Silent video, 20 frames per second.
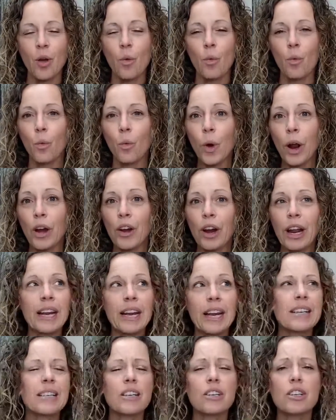where it
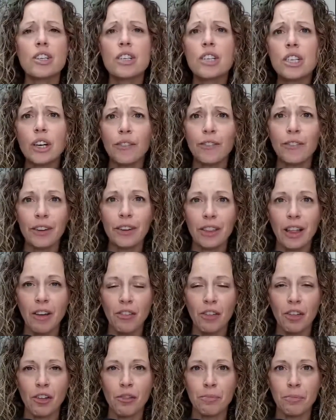is a different
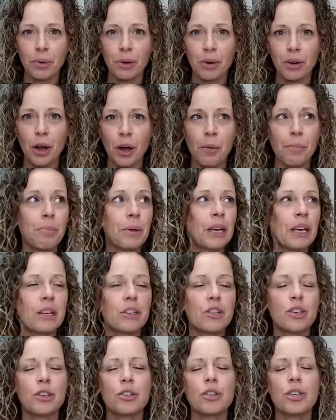level of burnout
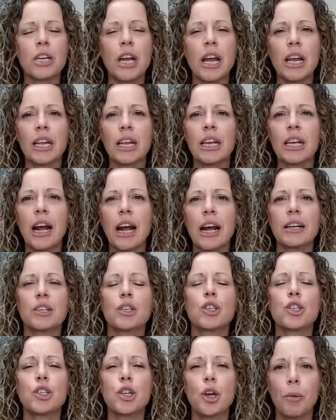because you're taking on
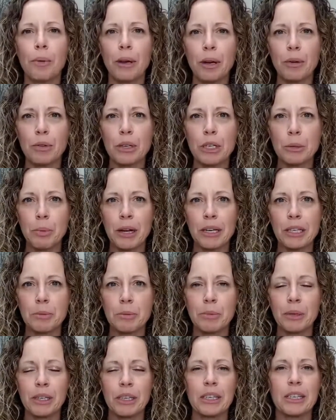so many
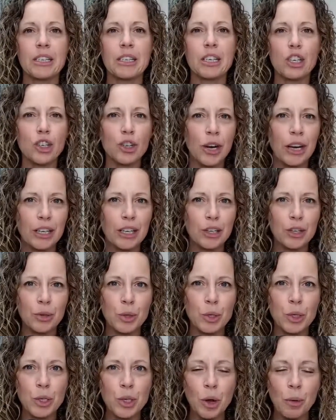responsibilities and trying to do
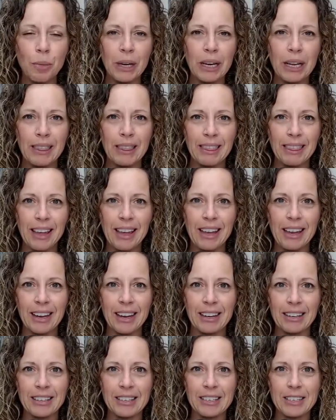so many
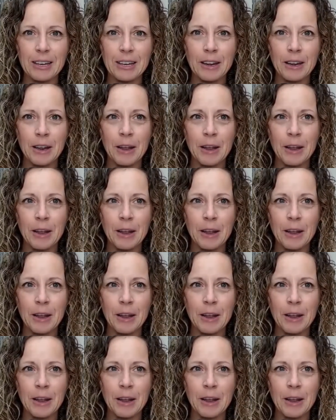things